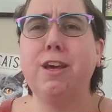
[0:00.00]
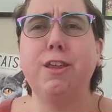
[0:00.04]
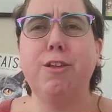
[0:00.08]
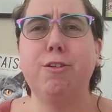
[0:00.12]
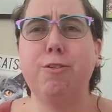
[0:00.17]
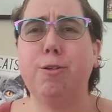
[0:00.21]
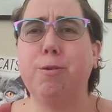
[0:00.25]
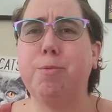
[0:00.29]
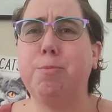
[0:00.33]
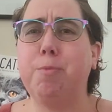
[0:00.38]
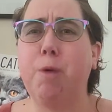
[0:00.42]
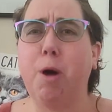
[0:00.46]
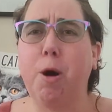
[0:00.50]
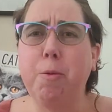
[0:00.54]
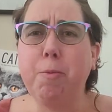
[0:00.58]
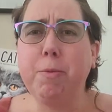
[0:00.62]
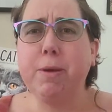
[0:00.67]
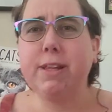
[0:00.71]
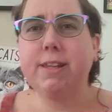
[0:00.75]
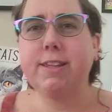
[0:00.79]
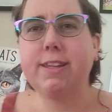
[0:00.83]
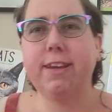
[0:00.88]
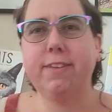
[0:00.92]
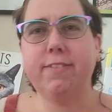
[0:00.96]
There were
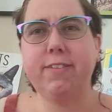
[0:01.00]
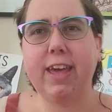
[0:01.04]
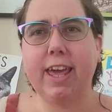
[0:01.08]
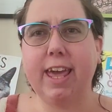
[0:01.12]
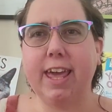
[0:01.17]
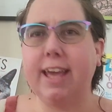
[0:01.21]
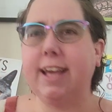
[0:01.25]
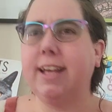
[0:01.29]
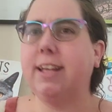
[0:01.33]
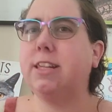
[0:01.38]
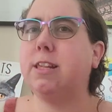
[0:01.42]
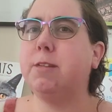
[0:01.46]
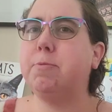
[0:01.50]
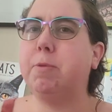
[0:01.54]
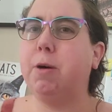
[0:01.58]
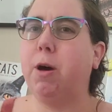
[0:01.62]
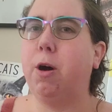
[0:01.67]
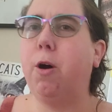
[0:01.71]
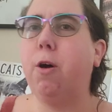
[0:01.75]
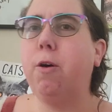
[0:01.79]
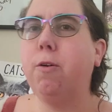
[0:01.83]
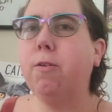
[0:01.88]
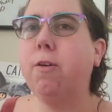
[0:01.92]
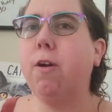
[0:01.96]
moments of angst, but
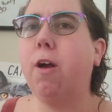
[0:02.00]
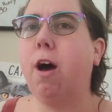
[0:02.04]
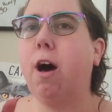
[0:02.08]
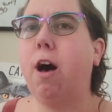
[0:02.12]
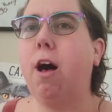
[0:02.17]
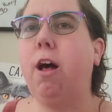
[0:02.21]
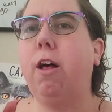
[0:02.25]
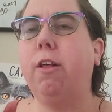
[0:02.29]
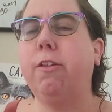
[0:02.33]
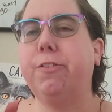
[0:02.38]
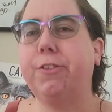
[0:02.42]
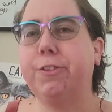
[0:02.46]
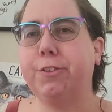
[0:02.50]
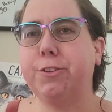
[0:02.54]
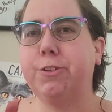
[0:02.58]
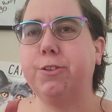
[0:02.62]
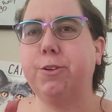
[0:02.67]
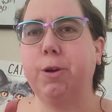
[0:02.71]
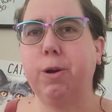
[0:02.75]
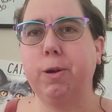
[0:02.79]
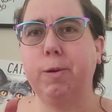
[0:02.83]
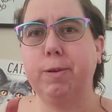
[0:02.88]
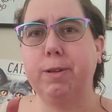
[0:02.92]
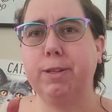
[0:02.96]
overall, the
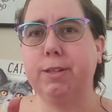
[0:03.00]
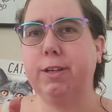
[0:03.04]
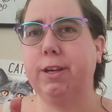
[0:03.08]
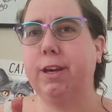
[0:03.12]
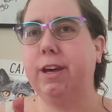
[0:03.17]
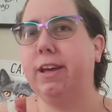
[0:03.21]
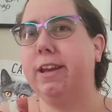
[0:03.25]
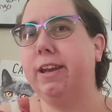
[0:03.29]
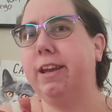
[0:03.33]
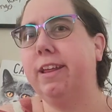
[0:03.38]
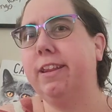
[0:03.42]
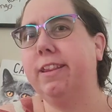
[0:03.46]
story was good.